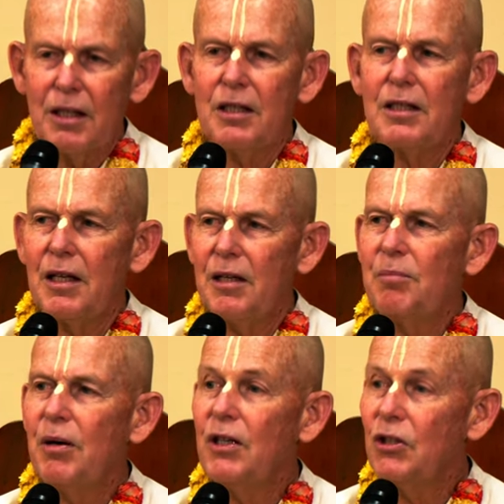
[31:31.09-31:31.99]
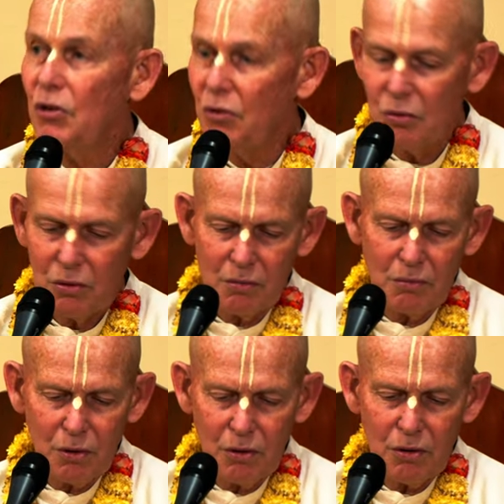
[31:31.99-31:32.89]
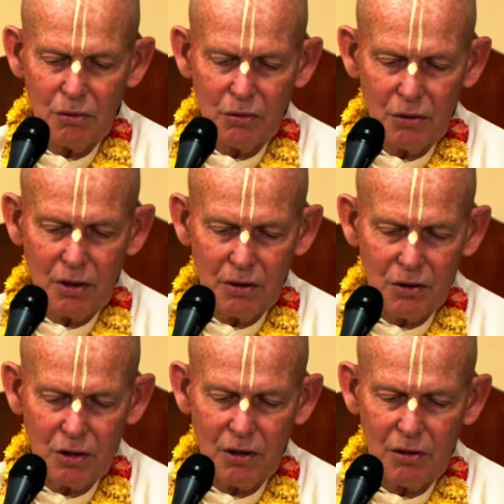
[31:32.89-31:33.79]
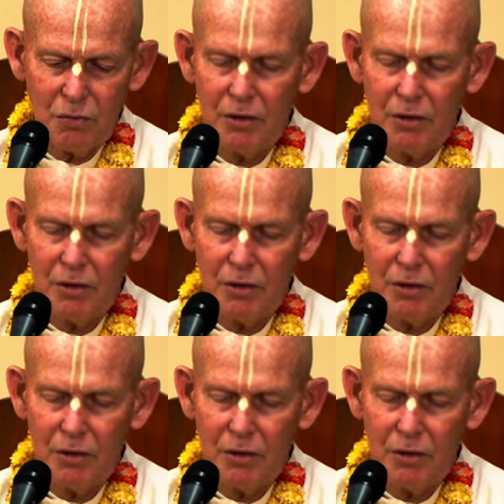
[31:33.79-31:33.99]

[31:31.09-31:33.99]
se pashu boro durachar,